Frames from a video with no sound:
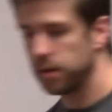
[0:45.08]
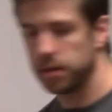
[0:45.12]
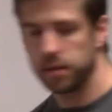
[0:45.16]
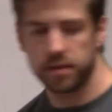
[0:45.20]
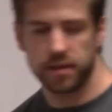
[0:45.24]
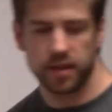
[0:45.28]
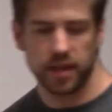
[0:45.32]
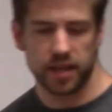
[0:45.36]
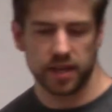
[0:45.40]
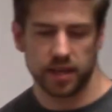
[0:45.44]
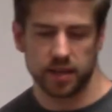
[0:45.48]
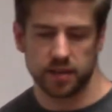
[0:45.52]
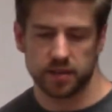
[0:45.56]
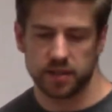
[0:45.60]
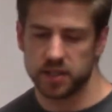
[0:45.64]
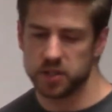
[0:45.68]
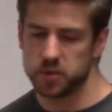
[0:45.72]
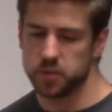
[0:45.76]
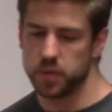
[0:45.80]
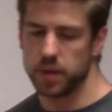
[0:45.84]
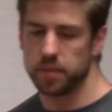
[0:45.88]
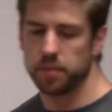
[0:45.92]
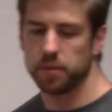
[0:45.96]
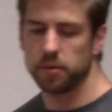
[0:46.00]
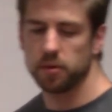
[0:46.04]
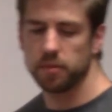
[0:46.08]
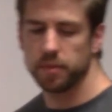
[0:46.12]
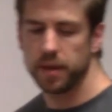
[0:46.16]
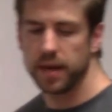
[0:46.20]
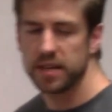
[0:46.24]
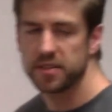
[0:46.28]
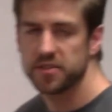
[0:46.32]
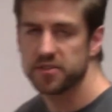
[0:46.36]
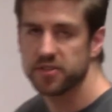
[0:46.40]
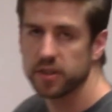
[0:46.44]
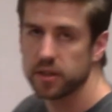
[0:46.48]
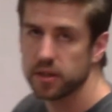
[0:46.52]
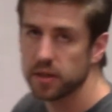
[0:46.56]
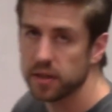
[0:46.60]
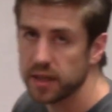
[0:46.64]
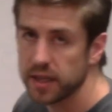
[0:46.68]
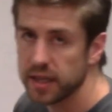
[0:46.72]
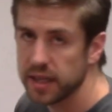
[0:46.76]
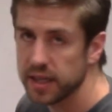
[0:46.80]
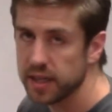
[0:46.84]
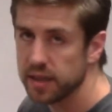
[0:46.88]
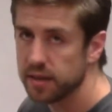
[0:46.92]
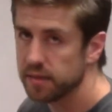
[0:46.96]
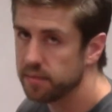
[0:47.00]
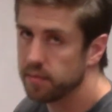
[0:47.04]
These people are
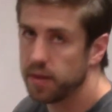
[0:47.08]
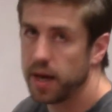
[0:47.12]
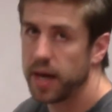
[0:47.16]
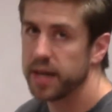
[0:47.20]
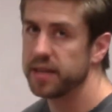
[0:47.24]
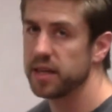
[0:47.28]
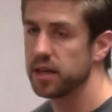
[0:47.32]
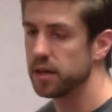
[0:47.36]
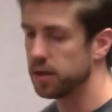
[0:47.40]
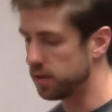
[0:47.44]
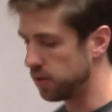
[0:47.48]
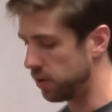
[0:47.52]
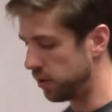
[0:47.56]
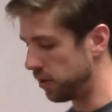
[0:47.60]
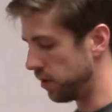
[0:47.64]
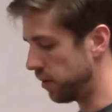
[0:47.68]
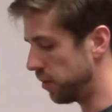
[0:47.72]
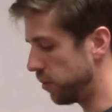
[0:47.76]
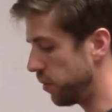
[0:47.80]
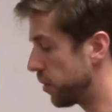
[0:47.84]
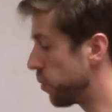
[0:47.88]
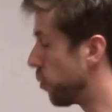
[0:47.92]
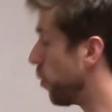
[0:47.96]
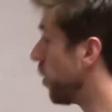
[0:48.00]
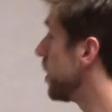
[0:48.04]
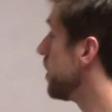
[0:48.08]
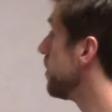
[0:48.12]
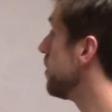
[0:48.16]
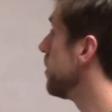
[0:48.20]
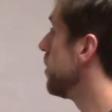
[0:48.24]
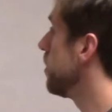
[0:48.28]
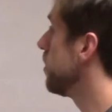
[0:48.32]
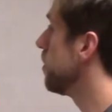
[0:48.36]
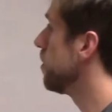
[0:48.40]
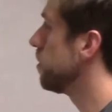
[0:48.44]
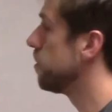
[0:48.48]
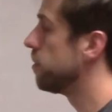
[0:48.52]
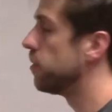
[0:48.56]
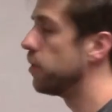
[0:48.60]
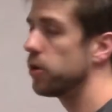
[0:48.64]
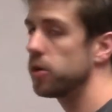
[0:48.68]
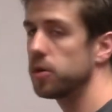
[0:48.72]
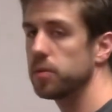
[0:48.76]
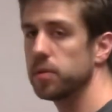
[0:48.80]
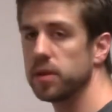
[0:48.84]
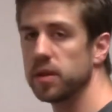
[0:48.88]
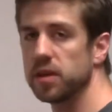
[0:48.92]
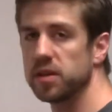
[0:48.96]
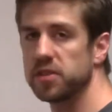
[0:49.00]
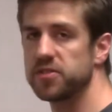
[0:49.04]
basically identical, with one
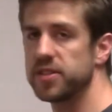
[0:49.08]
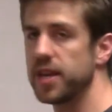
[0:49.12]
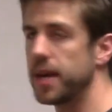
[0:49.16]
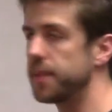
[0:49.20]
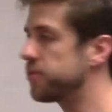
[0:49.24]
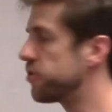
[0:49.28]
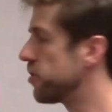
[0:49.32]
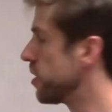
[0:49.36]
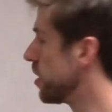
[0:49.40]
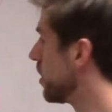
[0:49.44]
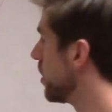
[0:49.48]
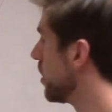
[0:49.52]
notable exception.